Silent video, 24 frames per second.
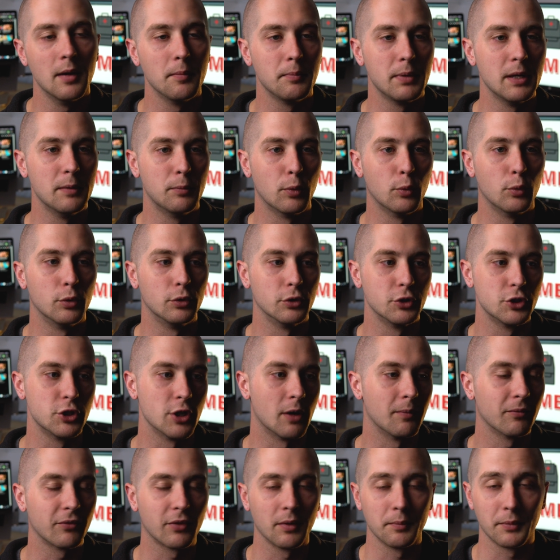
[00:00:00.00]
People will
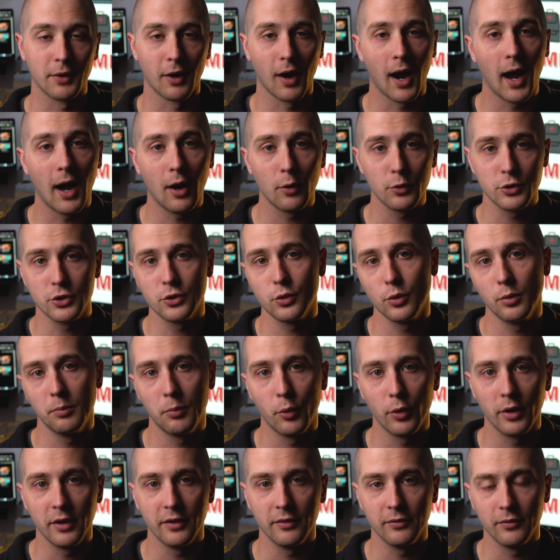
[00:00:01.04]
jump from their house
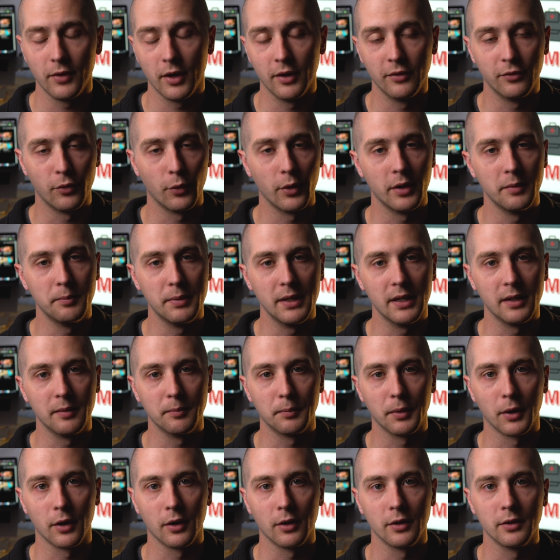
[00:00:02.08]
to avoid being
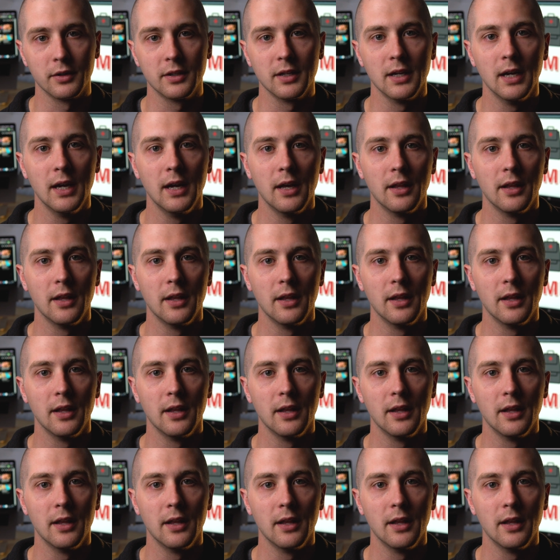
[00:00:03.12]
burned.